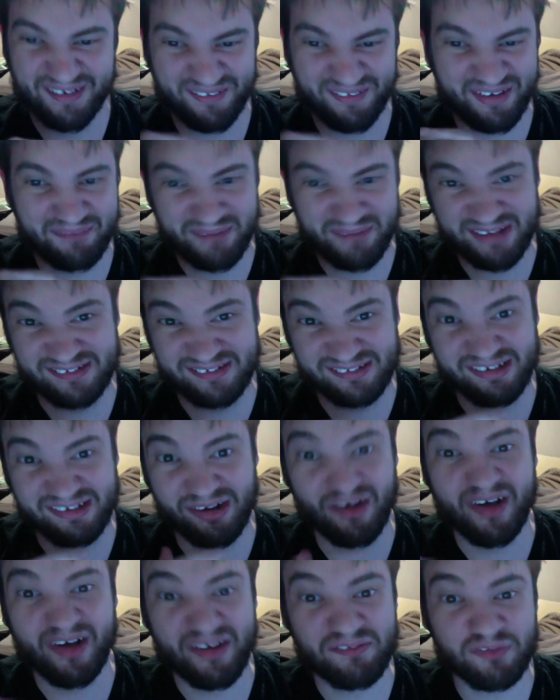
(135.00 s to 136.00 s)
basically
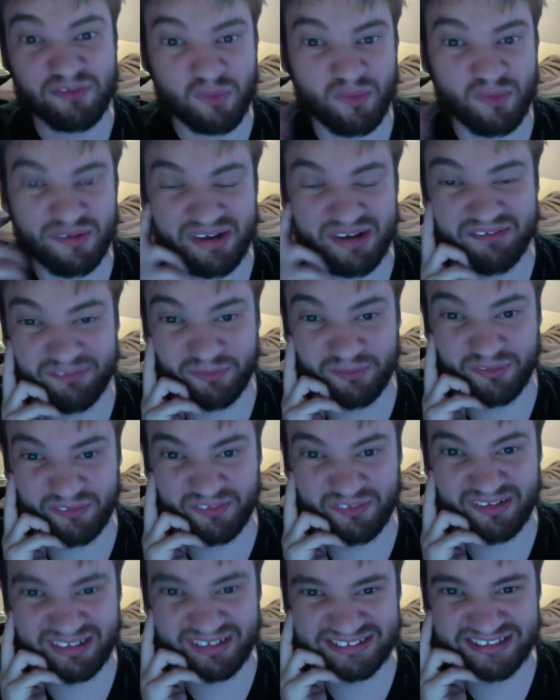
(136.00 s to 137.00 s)
everyone
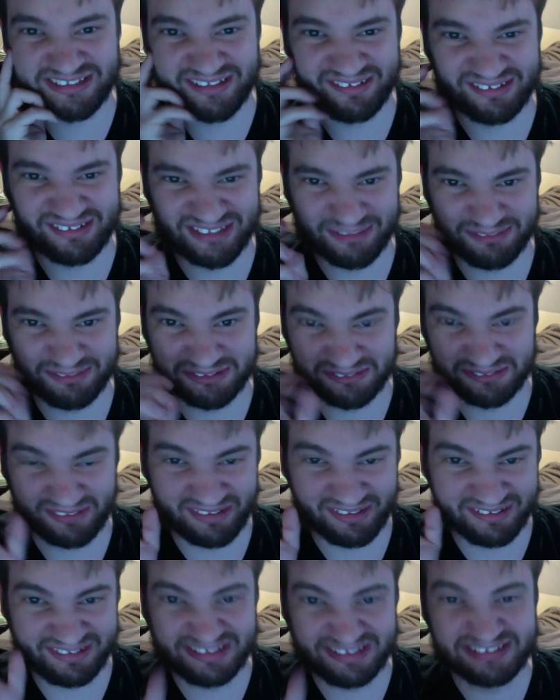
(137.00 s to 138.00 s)
realized that in this episode.
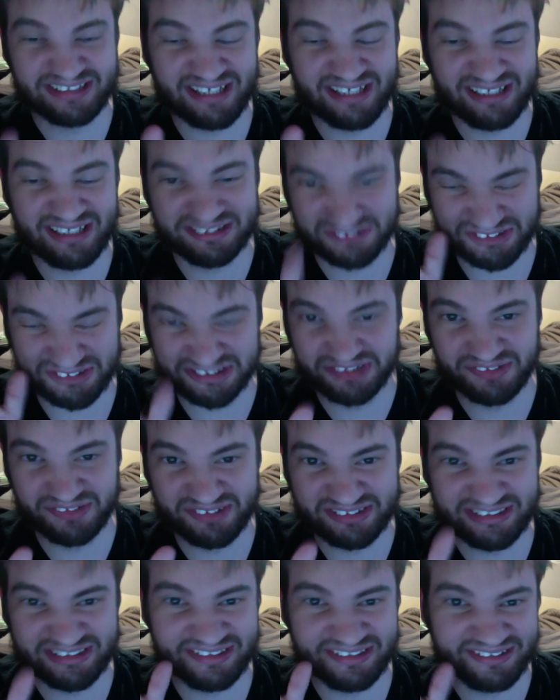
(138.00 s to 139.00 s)
Like, these guys are
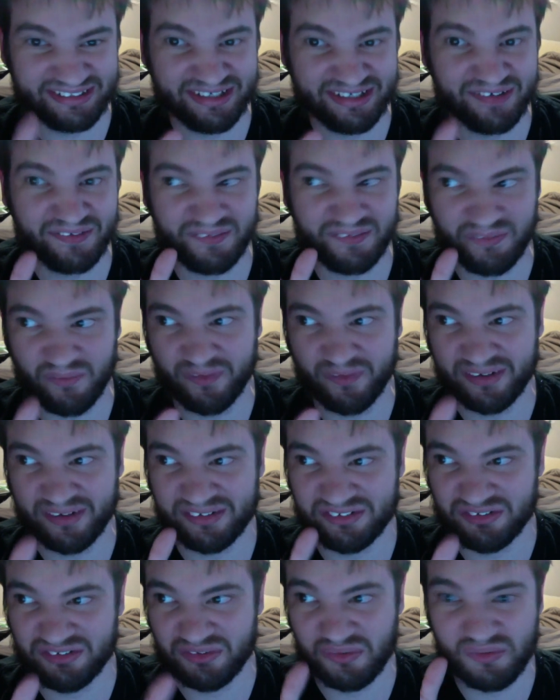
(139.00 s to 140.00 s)
serious, and they're
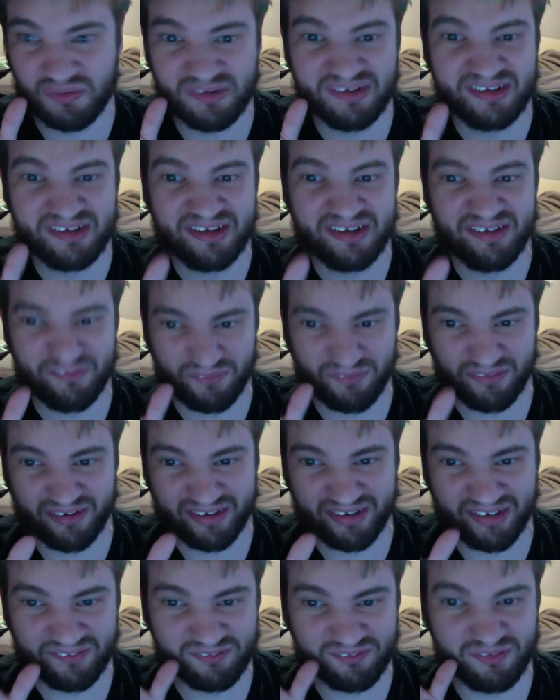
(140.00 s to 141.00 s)
going to, if we're
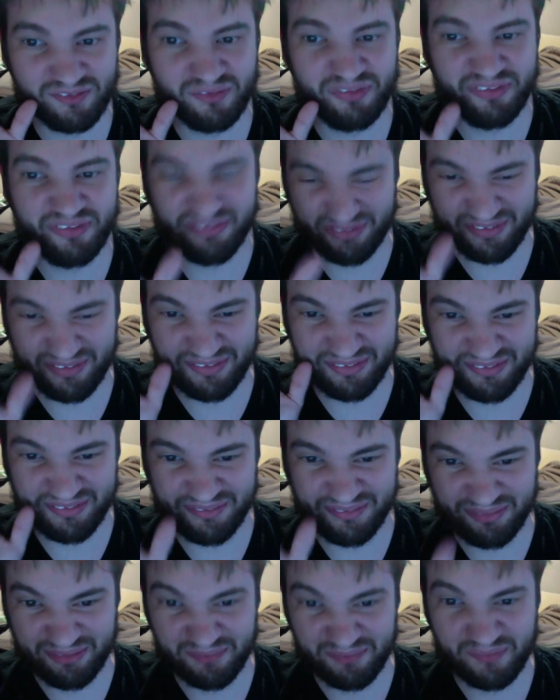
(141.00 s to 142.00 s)
not careful,
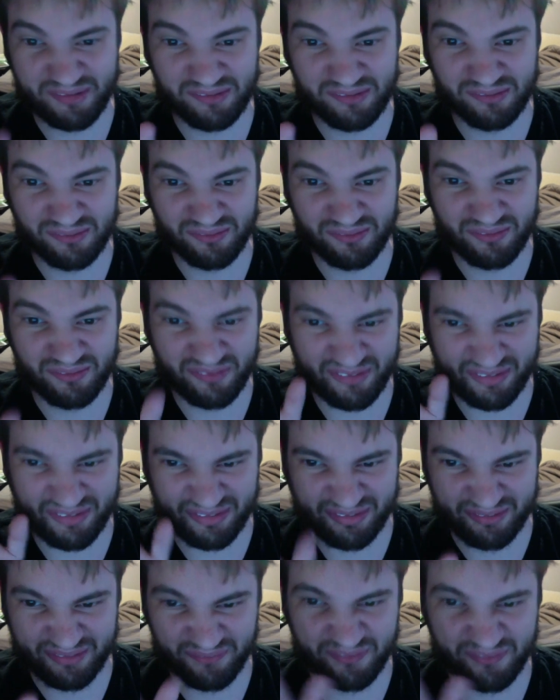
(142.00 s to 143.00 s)
we
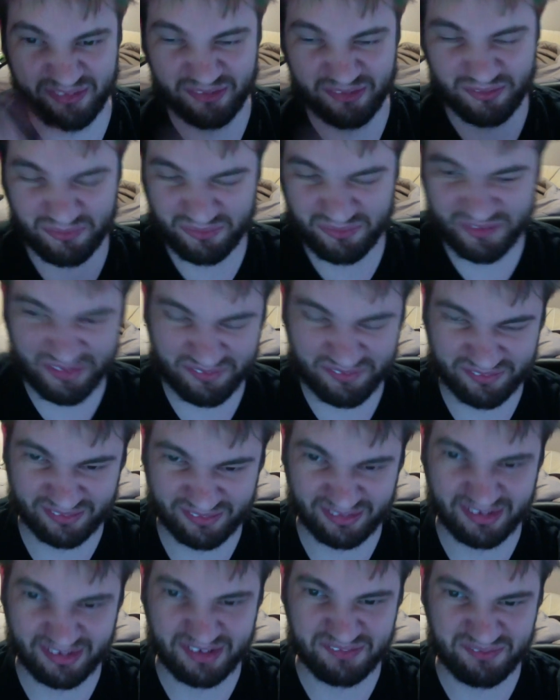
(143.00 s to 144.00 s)
will
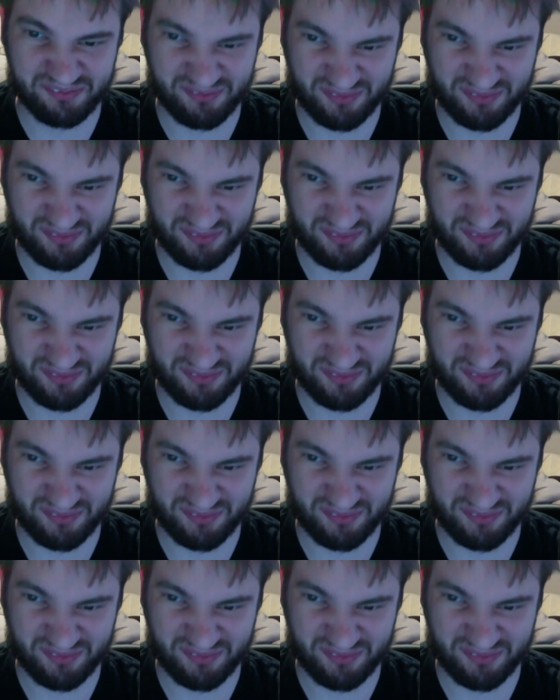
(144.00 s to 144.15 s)
definitely